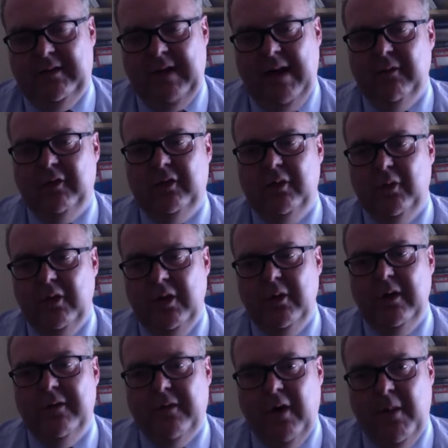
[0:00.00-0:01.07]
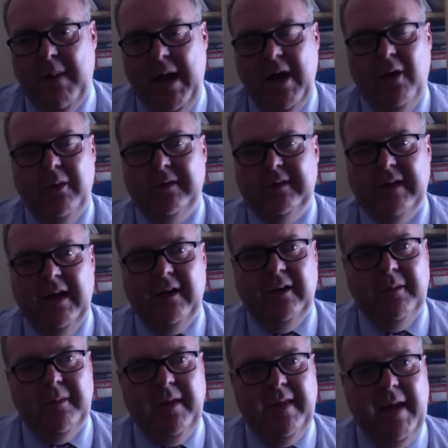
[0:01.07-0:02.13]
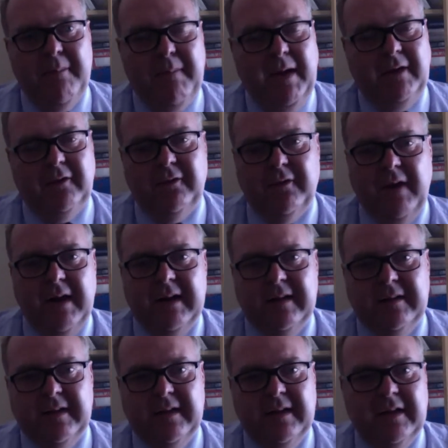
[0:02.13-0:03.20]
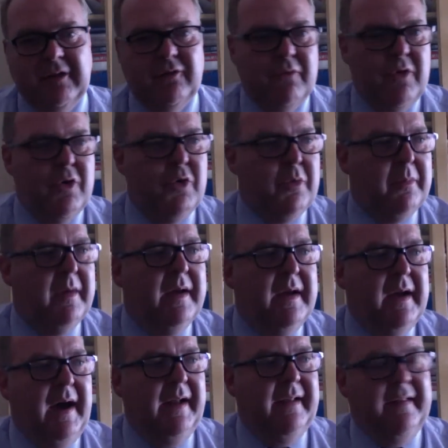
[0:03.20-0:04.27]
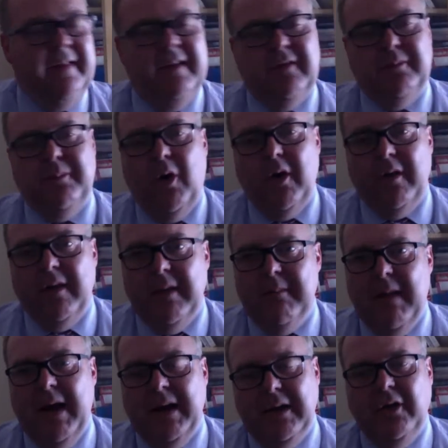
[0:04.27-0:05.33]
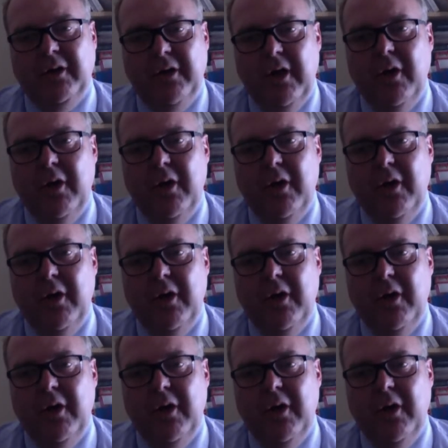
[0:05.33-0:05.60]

same school uniform, I always tell them that their best friend is in this room, and at this point they might not